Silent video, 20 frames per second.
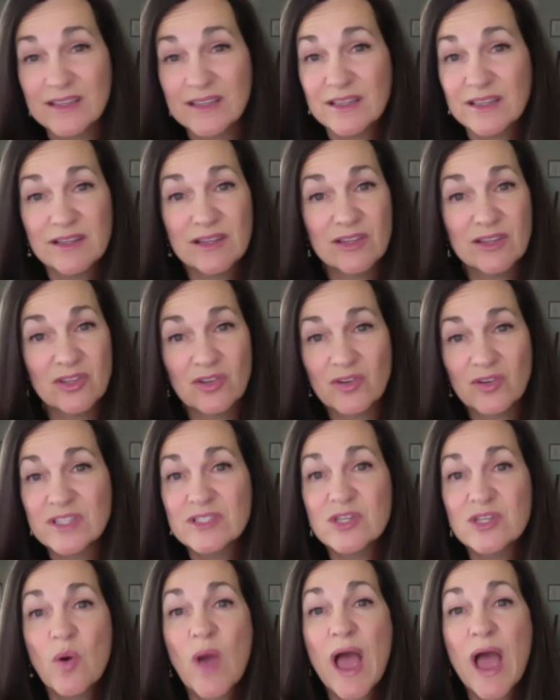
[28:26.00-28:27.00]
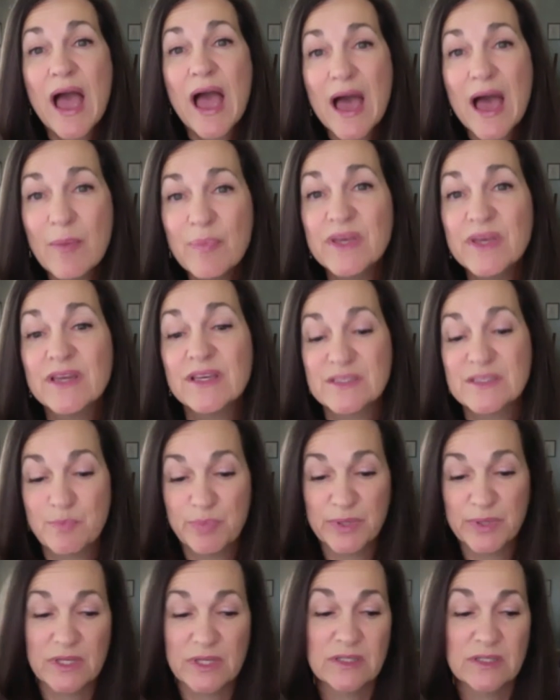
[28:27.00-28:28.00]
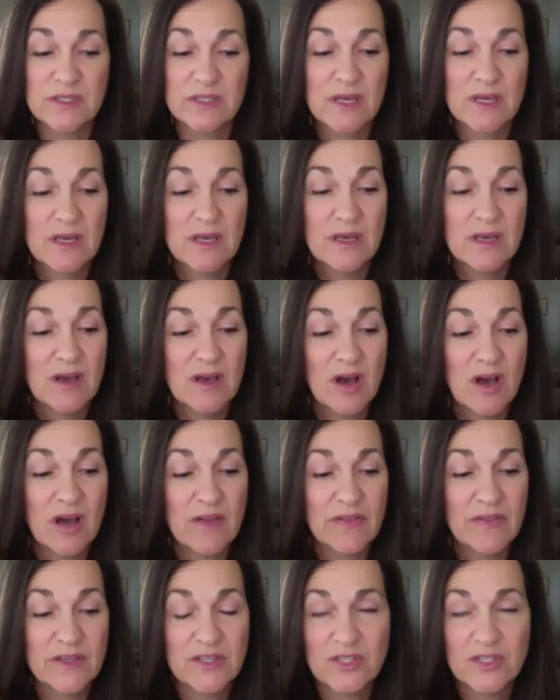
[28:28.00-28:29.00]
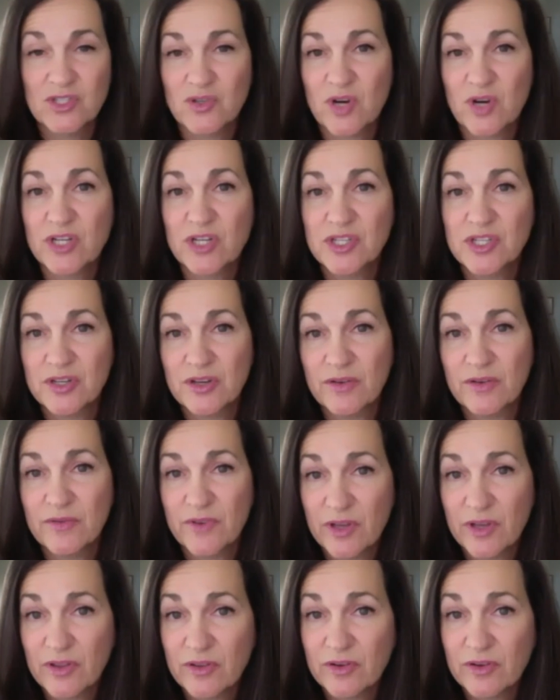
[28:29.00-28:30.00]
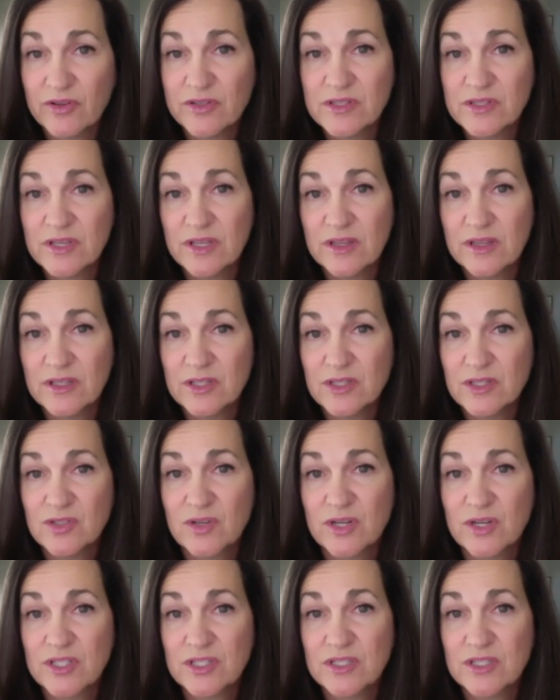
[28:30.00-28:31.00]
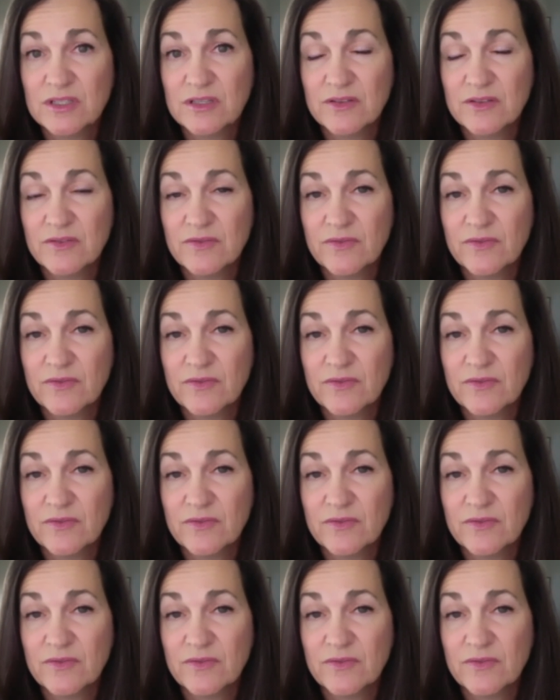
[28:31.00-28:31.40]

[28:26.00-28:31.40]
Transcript: there is no happiness built on the destruction of others and the destruction of